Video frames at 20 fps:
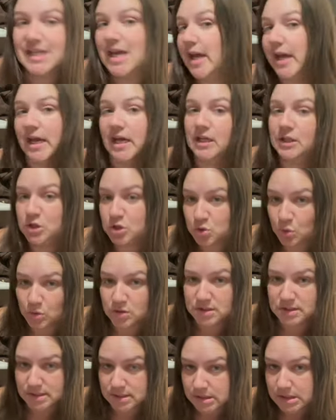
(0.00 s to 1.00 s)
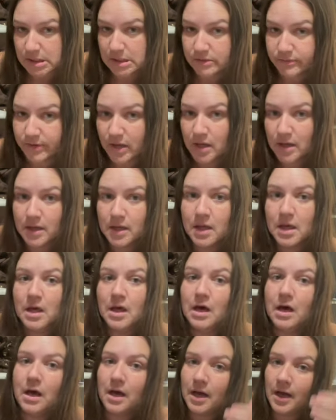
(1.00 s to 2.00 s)
a short sleeve
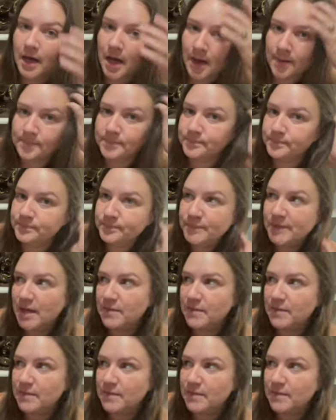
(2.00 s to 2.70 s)
that